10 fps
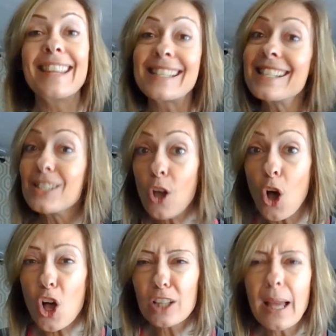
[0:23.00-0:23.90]
This is
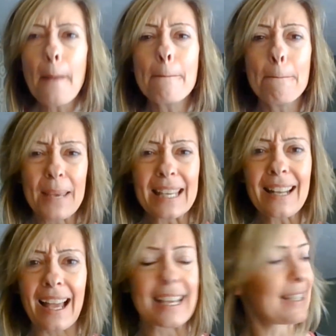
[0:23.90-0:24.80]
called Be
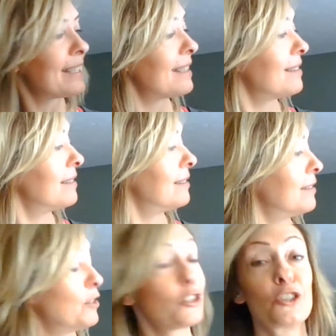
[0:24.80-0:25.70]
Nice
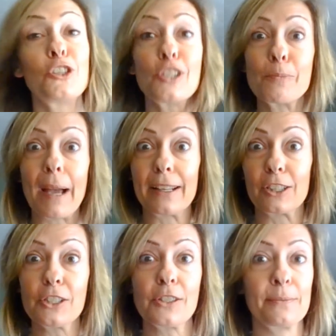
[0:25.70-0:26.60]
to
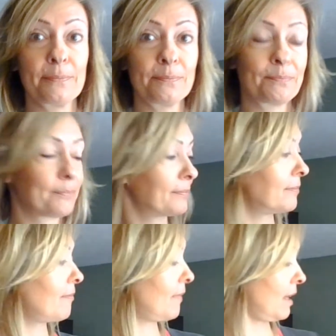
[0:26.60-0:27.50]
Spiders.
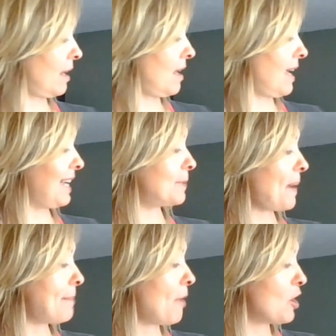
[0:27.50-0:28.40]
It's
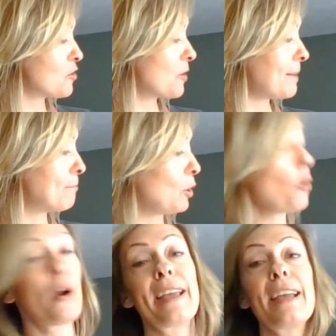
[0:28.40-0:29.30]
by Margaret
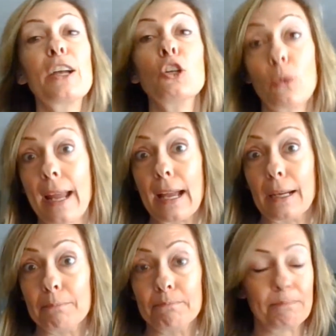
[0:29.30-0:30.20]
Bloy
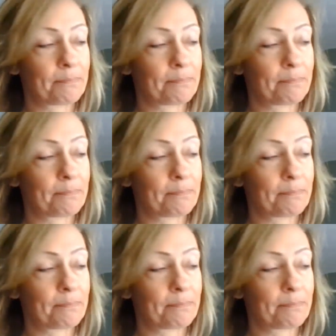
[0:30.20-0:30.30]
Graham,